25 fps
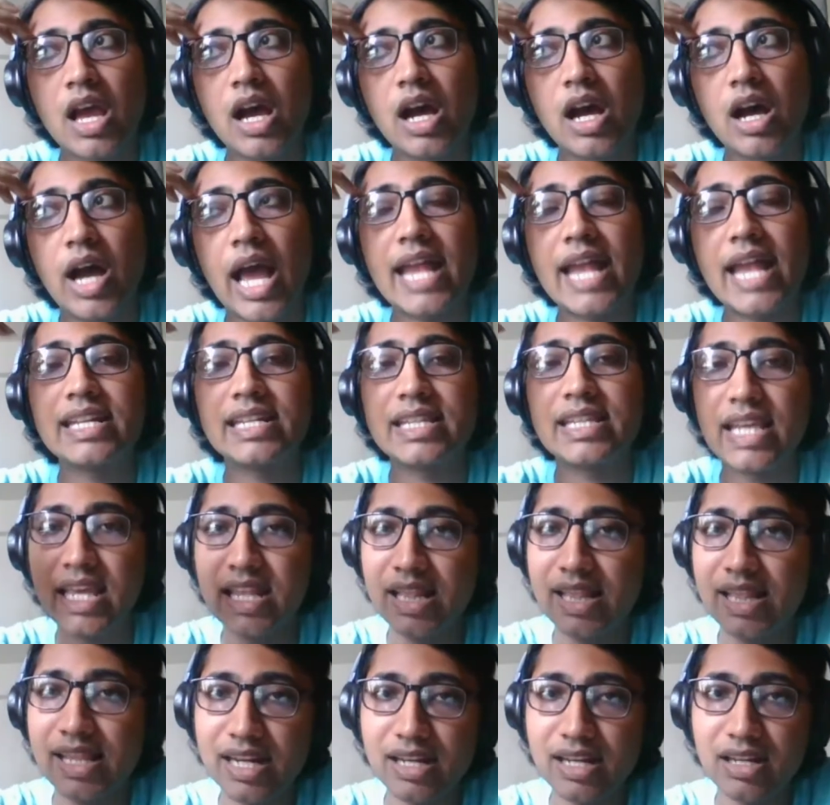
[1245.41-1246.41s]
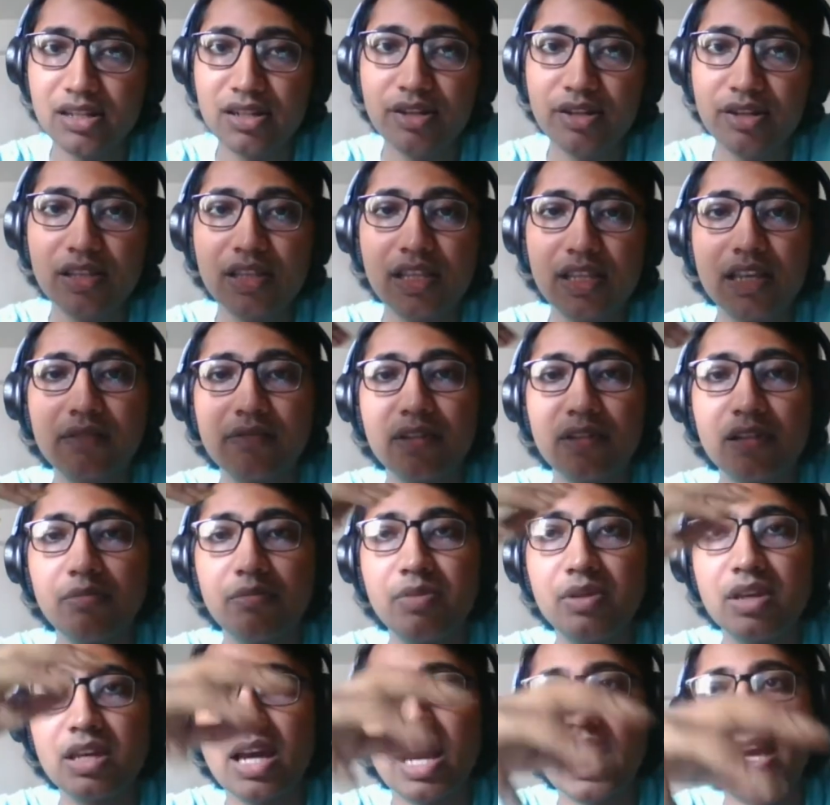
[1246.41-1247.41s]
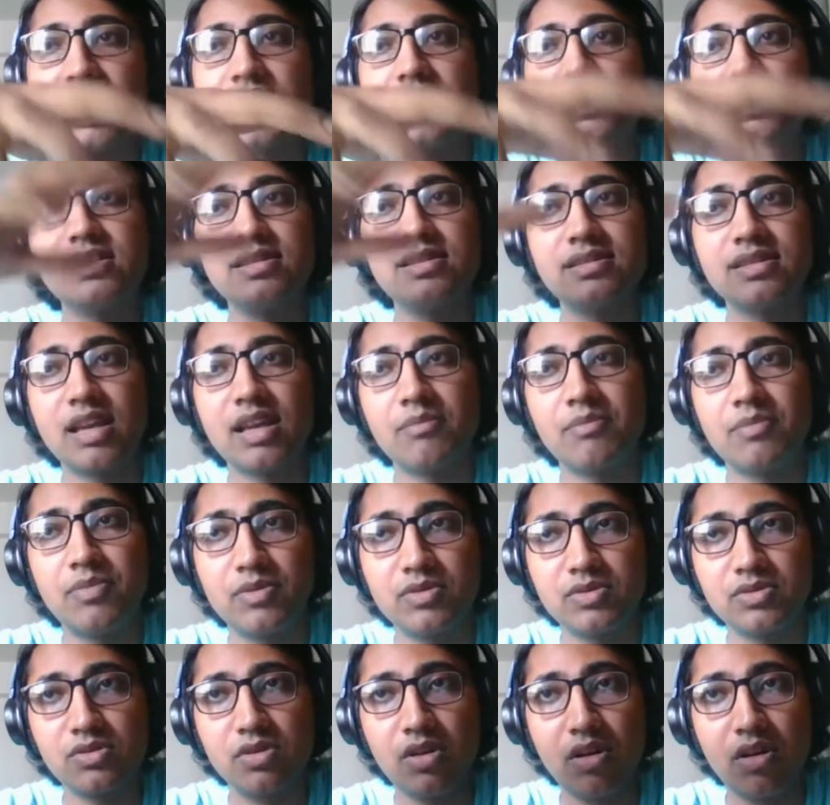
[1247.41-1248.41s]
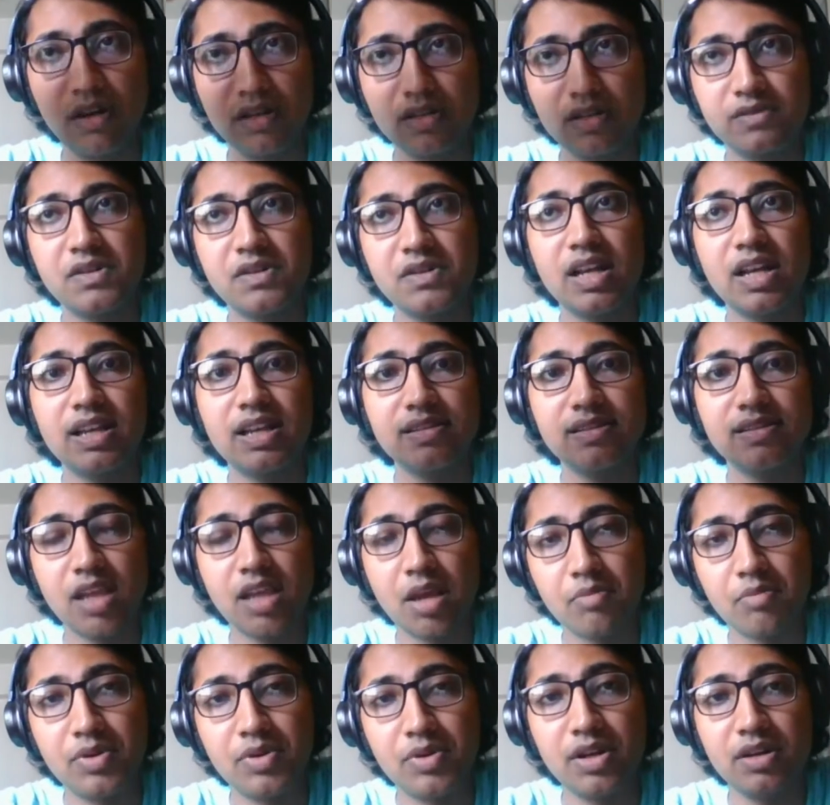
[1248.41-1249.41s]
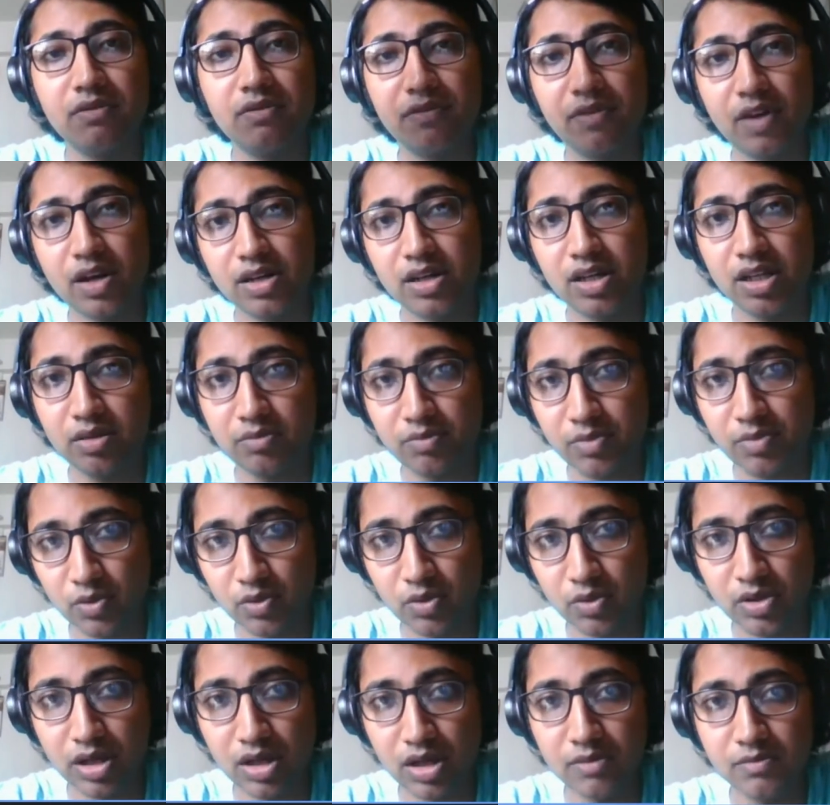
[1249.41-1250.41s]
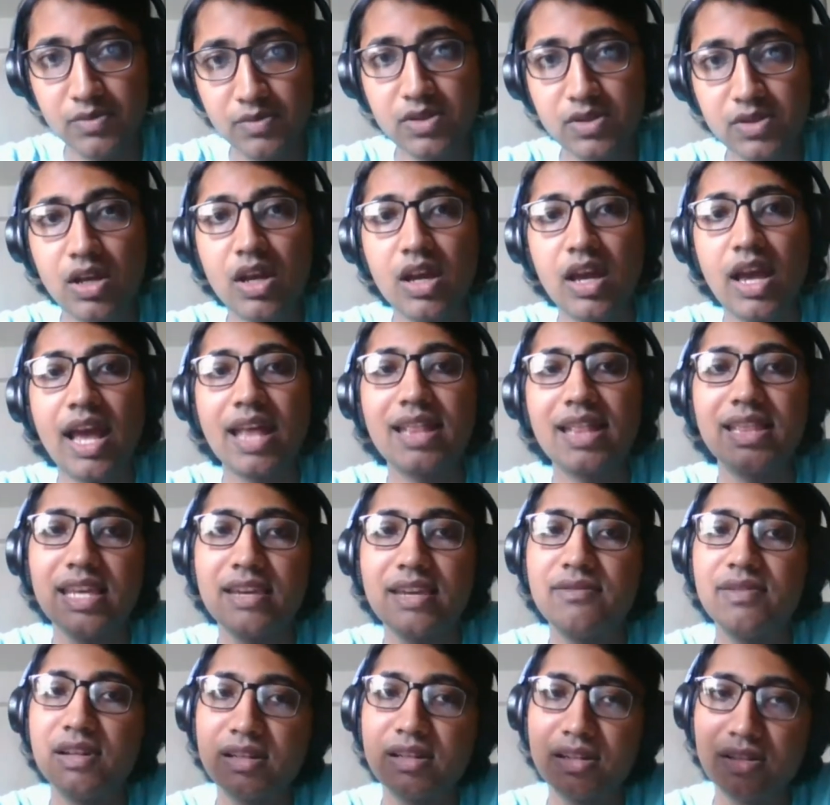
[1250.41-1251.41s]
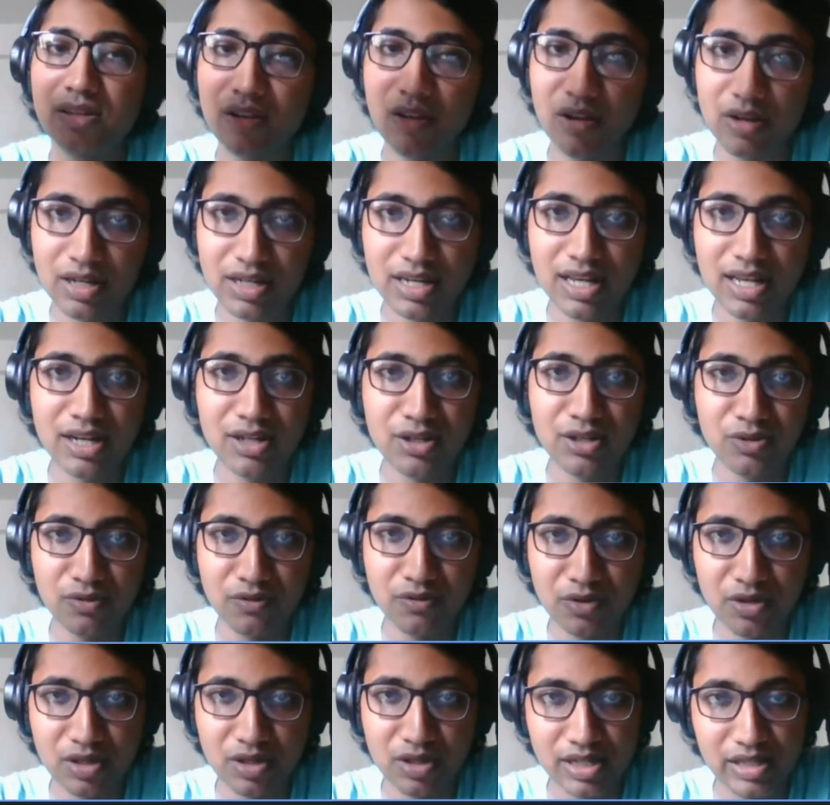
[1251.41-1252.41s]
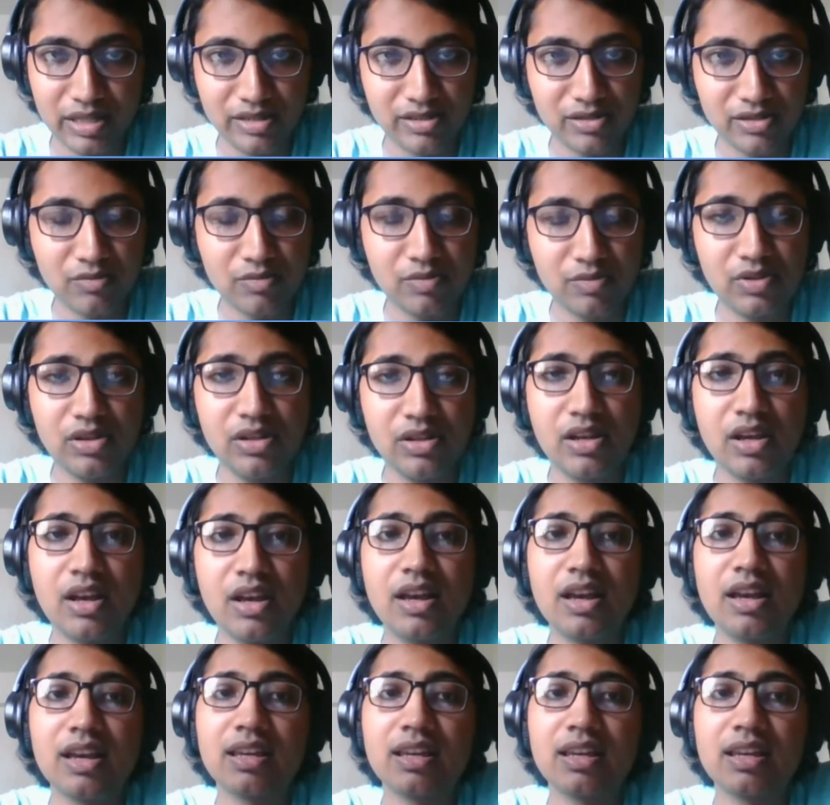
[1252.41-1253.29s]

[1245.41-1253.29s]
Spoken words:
And then later on there will be either so Oxford has separate funding programs, and they will contact you if you are eligible.